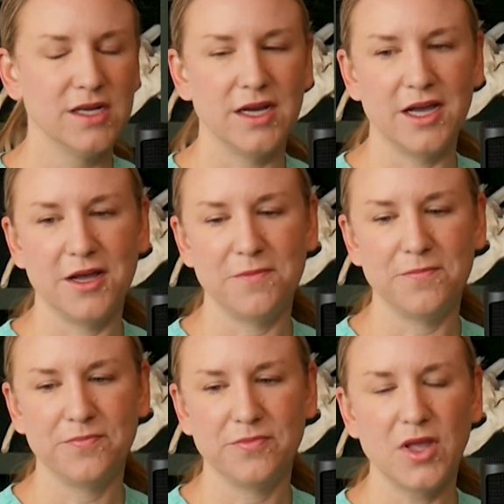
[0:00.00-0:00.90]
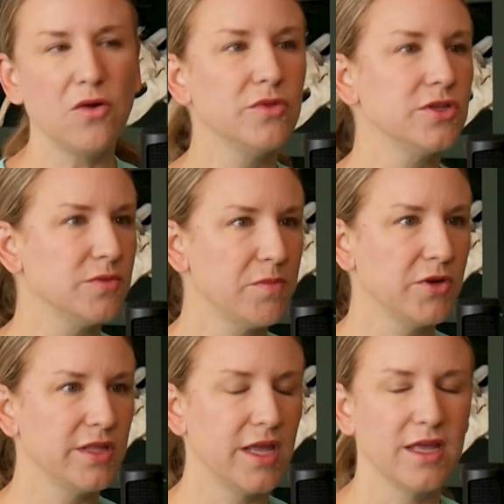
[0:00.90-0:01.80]
There's one
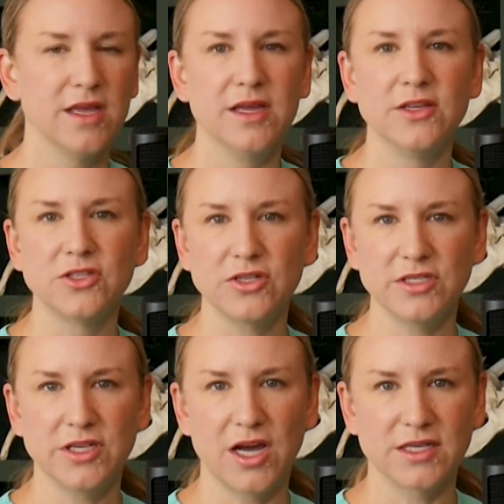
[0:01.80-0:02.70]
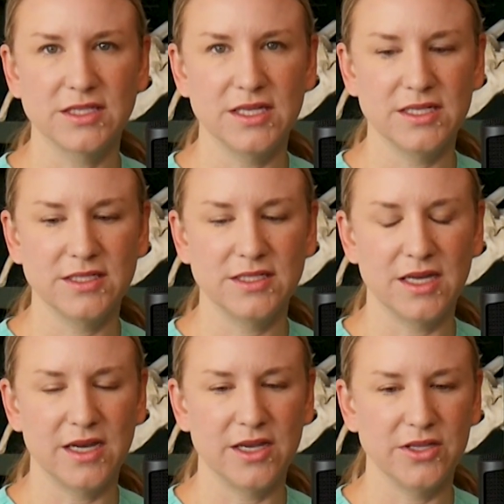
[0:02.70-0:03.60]
more thing. Certain toxins
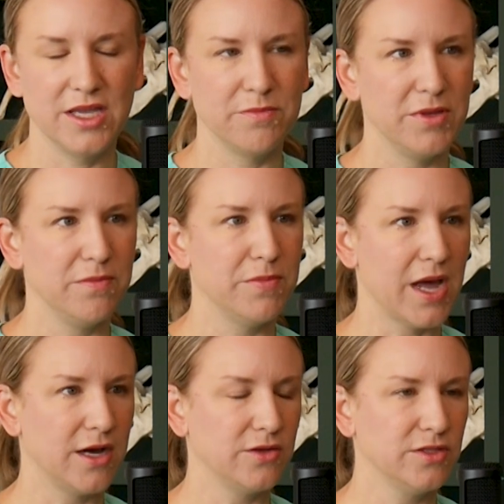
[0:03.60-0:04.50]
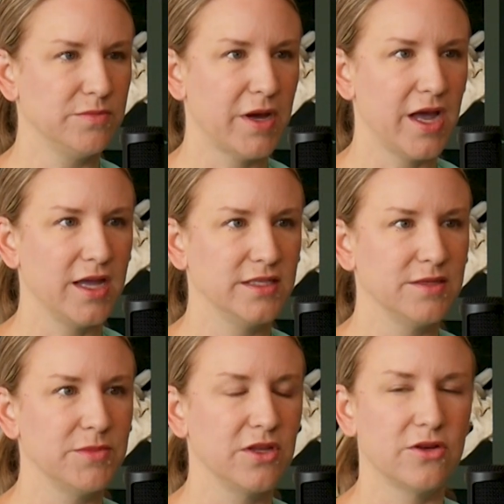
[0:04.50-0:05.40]
can be bound by
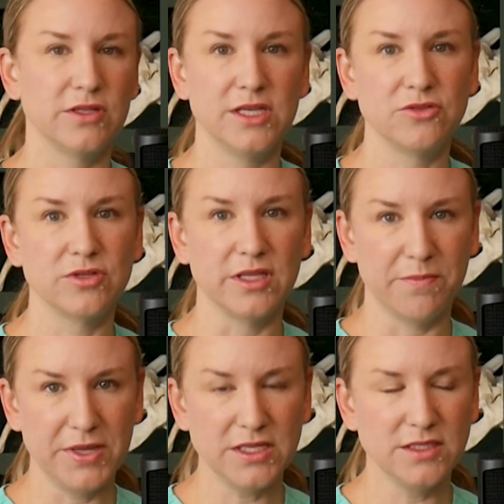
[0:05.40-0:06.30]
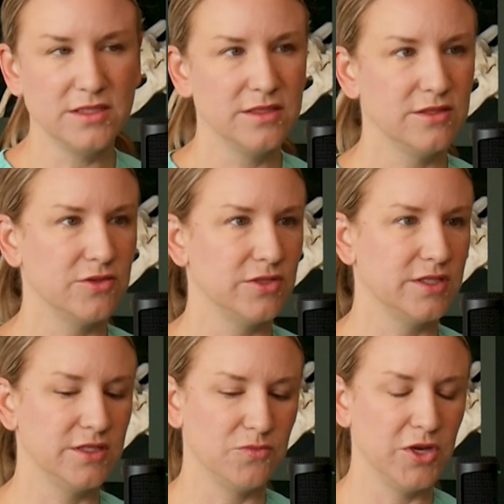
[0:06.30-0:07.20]
something called intralipids. So
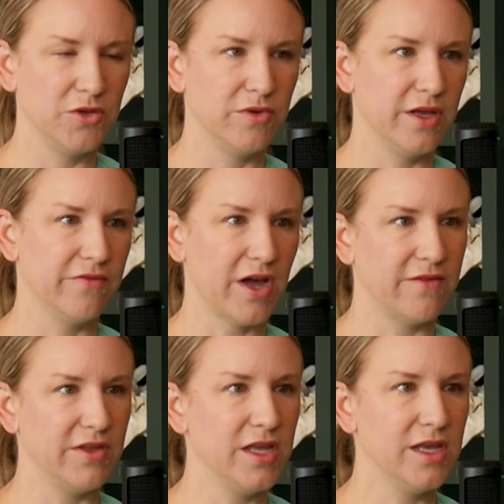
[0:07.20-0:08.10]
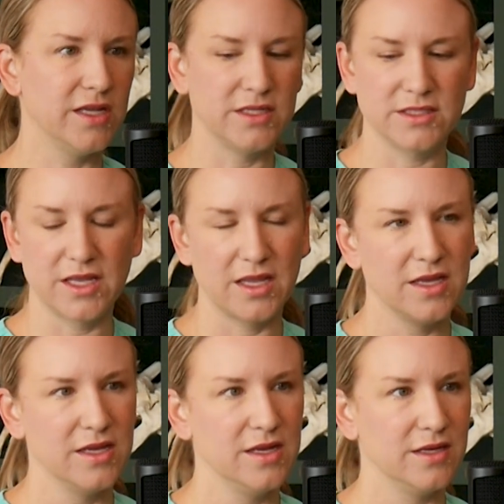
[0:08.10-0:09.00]
it's what you give IV, and it's like
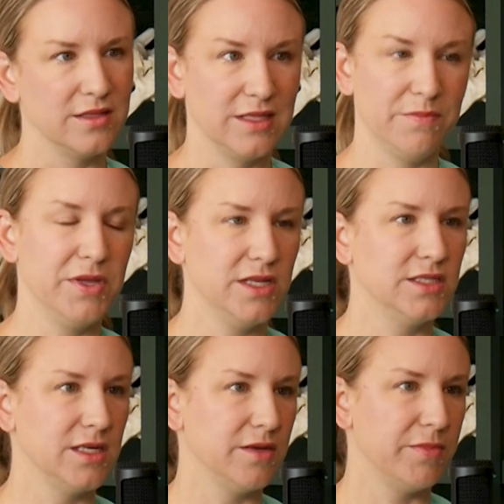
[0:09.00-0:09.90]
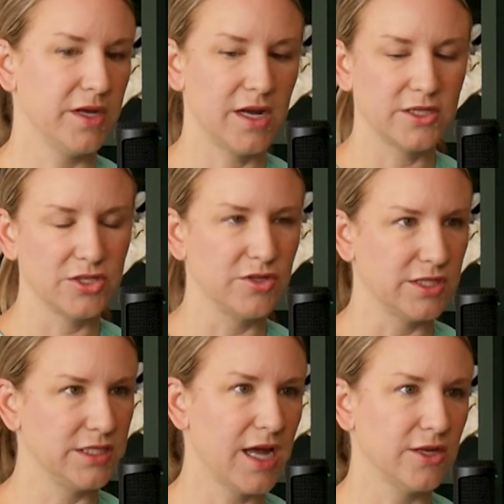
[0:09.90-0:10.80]
lipids, and it actually will
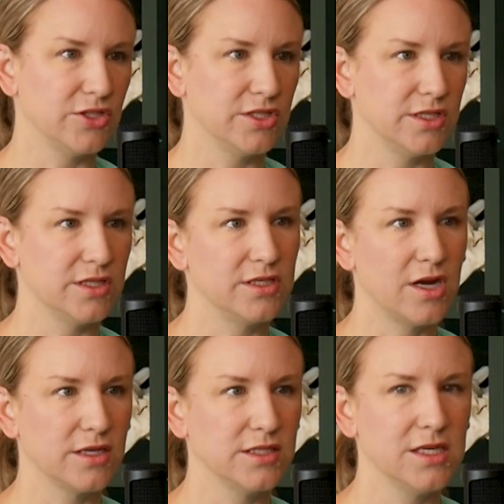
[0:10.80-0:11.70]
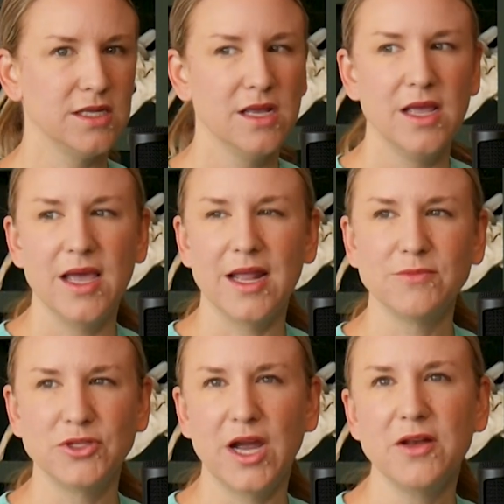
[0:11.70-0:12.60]
attach to the toxin. And
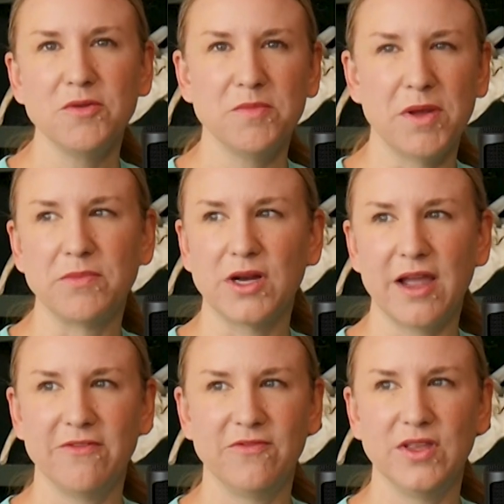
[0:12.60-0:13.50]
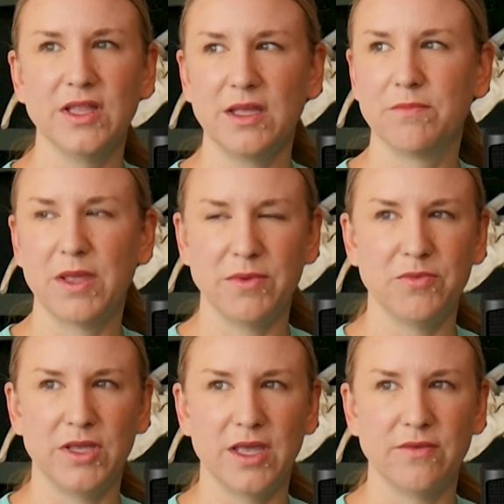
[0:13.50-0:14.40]
I'm trying to remember. I feel like maybe
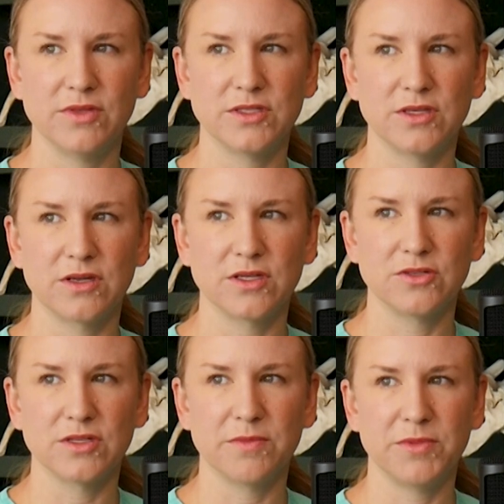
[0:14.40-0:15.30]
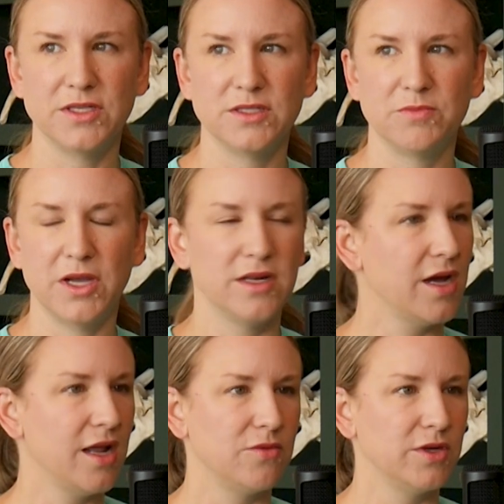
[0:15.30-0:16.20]
we gave this dog intralipids, but
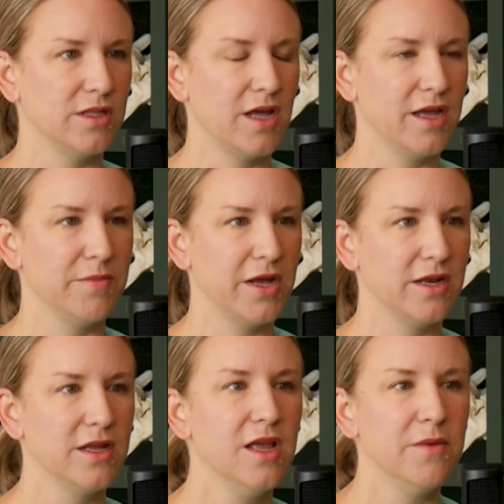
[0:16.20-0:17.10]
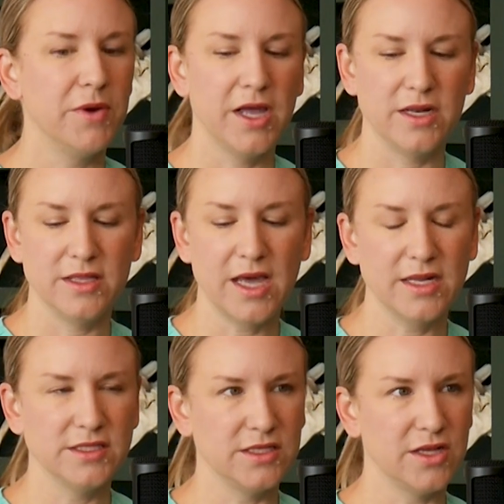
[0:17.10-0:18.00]
I don't want to lie about it. But
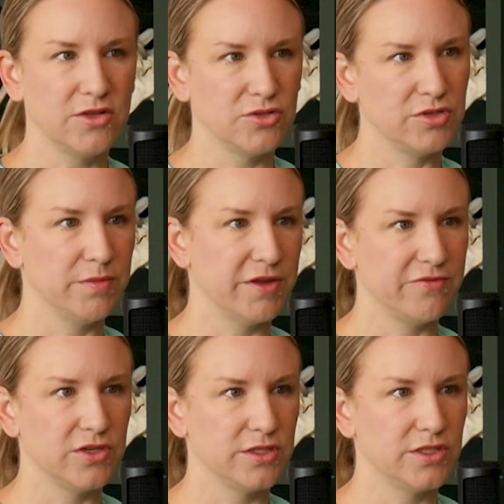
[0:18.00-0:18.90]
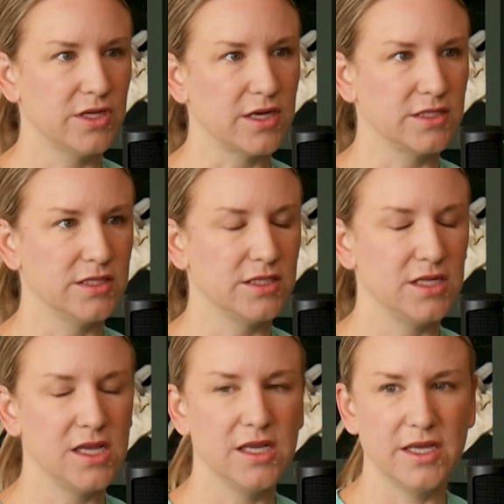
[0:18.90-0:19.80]
that is another treatment for
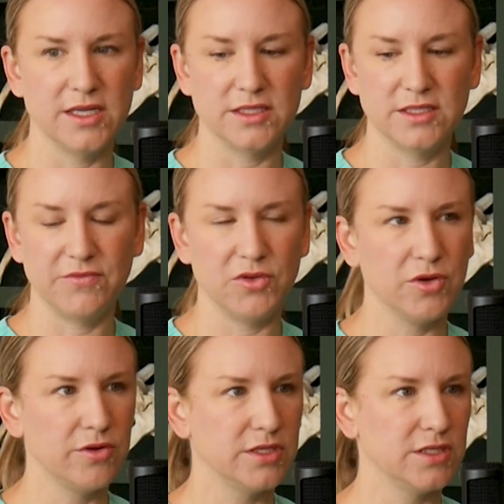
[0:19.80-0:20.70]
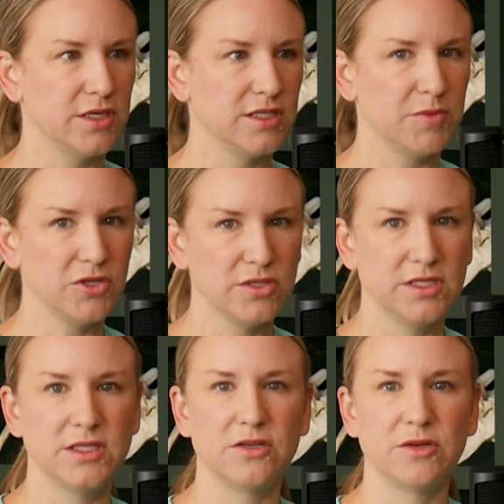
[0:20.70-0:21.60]
toxicity, is if you go to a
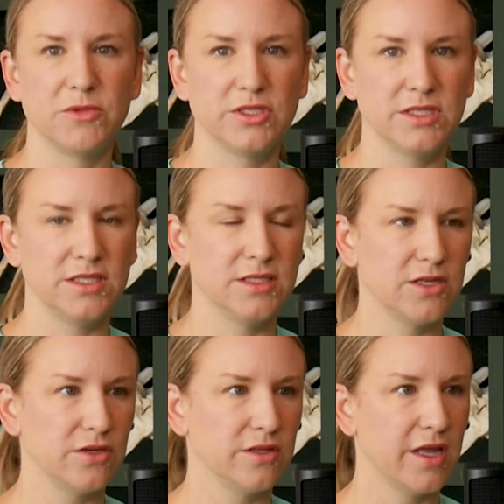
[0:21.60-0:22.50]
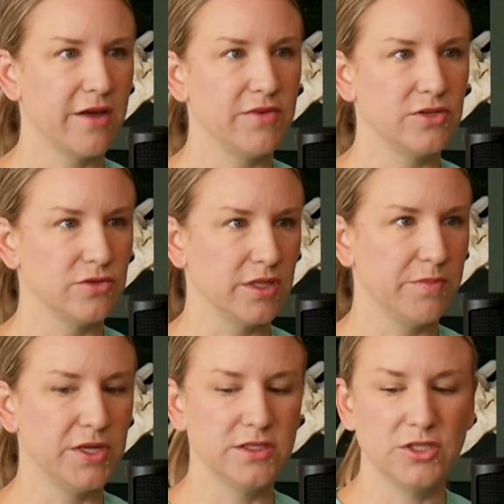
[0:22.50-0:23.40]
specialty center, emergency center, they have
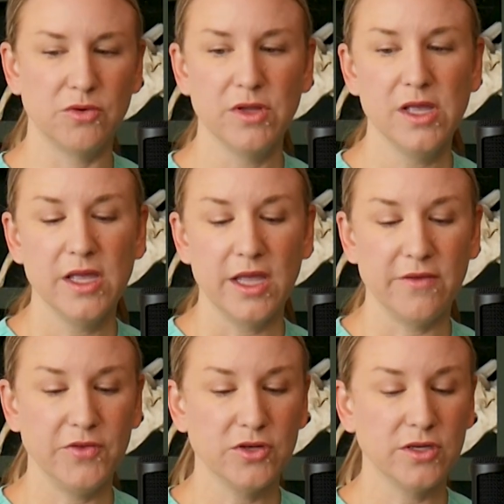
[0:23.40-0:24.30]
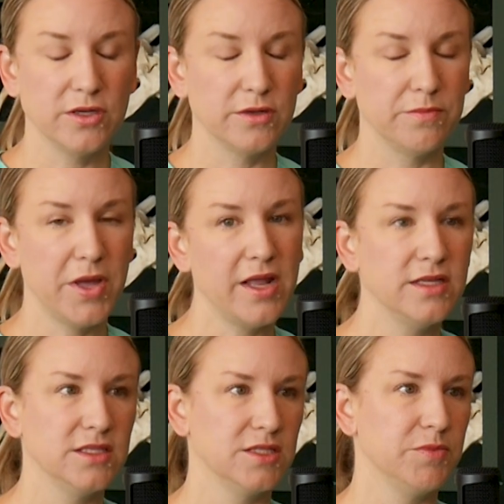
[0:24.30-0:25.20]
intralipids. So if your pet
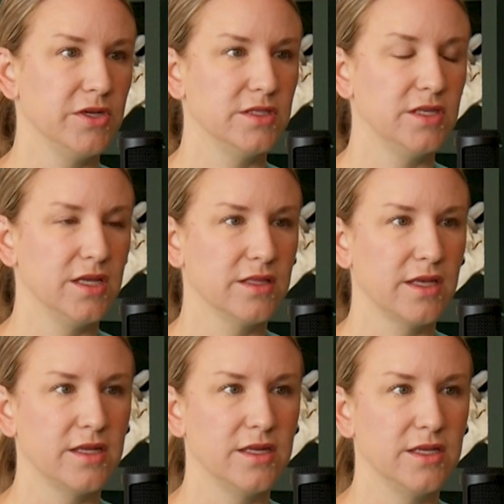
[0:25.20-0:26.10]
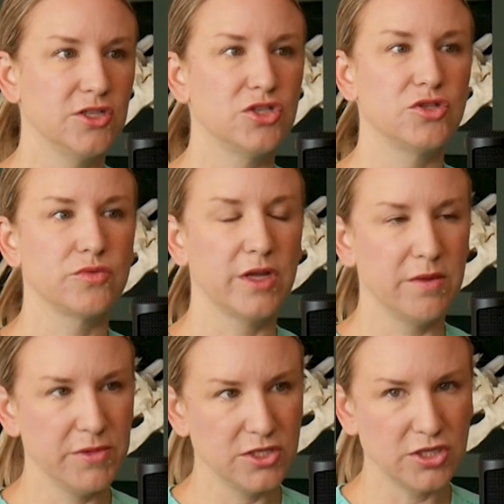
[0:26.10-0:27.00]
is experiencing like an
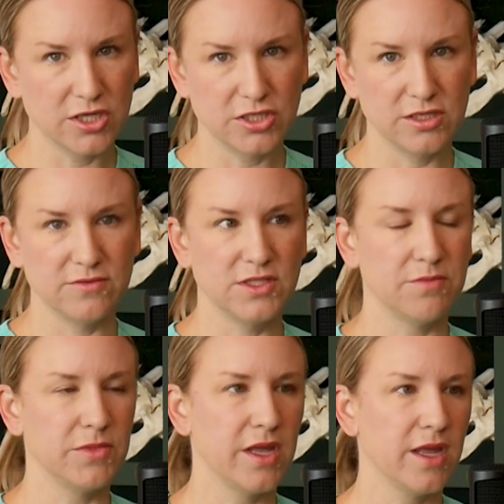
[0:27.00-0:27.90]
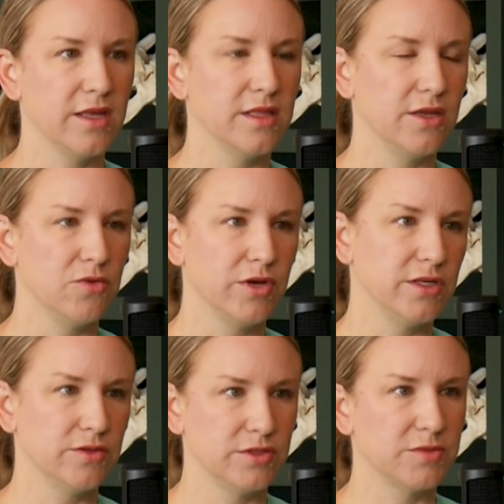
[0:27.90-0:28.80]
extreme ingestion of something, then going
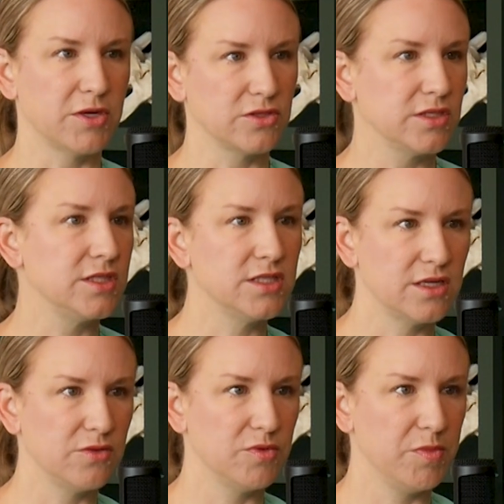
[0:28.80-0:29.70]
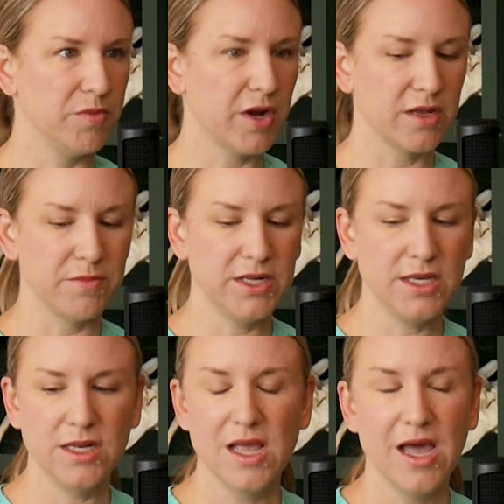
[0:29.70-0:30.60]
to a specialty center would be
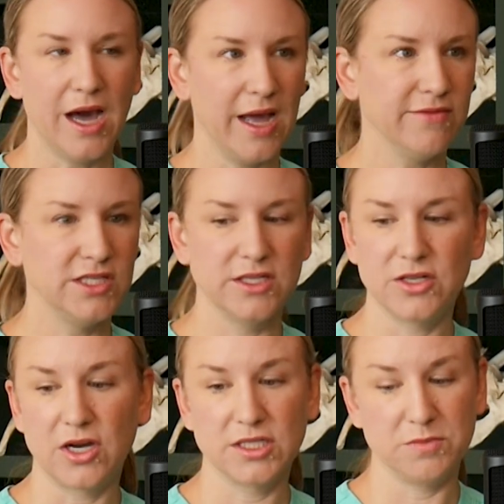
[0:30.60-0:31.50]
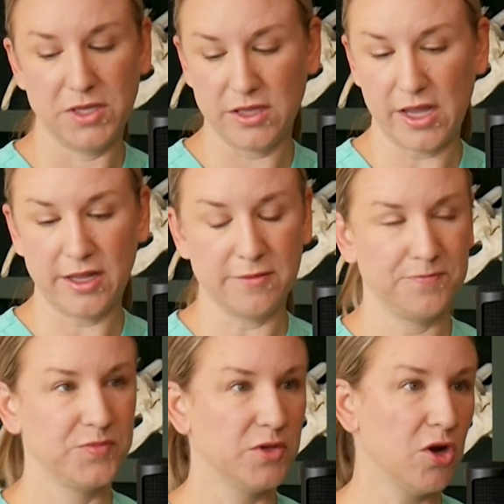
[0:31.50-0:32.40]
recommended. I've seen dogs be like
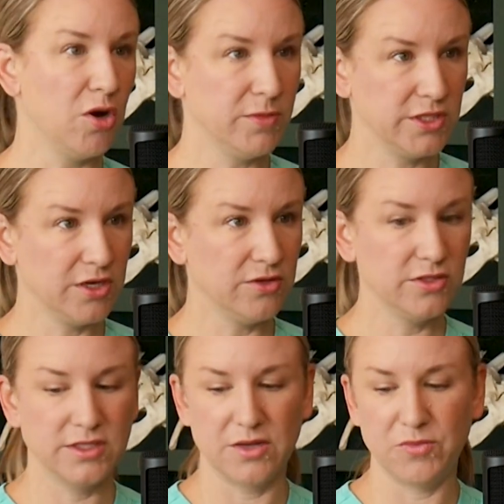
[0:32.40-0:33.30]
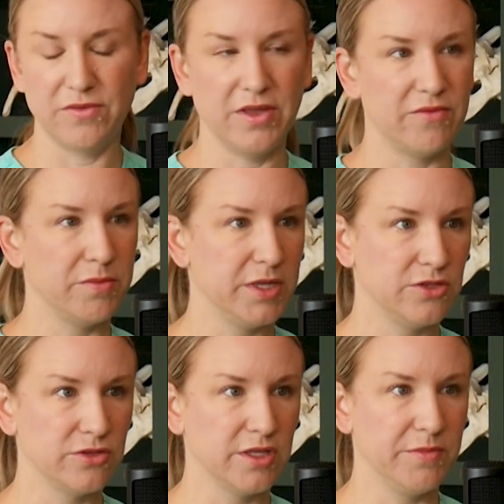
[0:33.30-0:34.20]
comatose, and we've given them
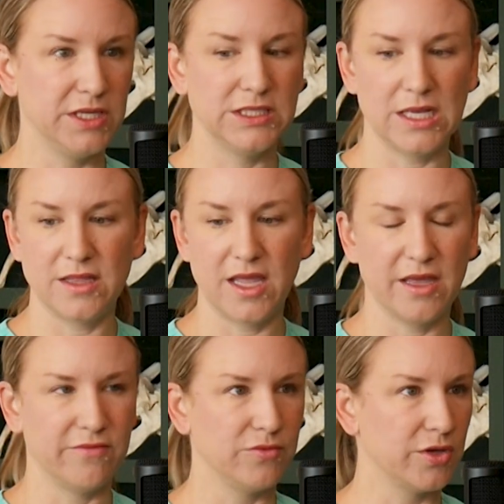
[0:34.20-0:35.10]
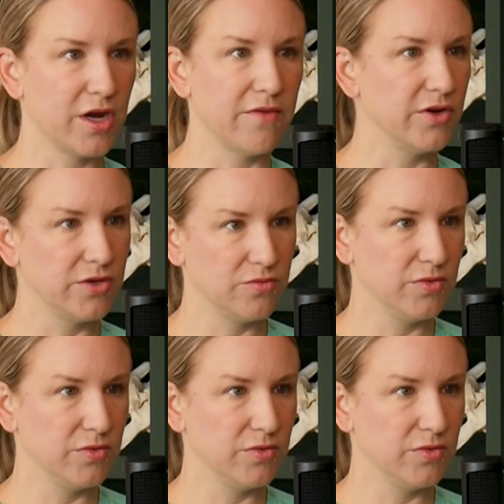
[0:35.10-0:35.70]
intralipids, and they have recovered